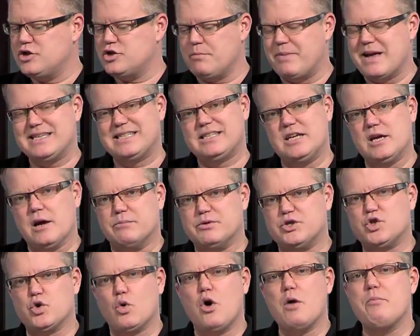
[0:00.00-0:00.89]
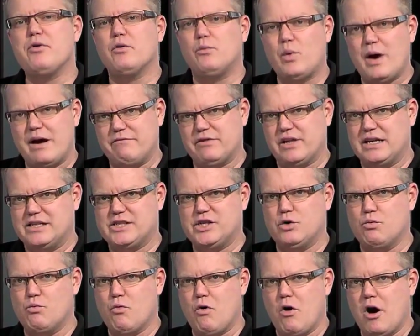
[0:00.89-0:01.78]
to basically absorb the
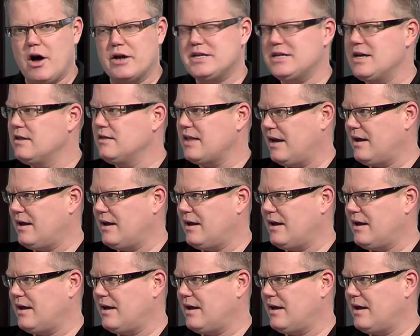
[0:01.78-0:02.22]
wavelengths you want,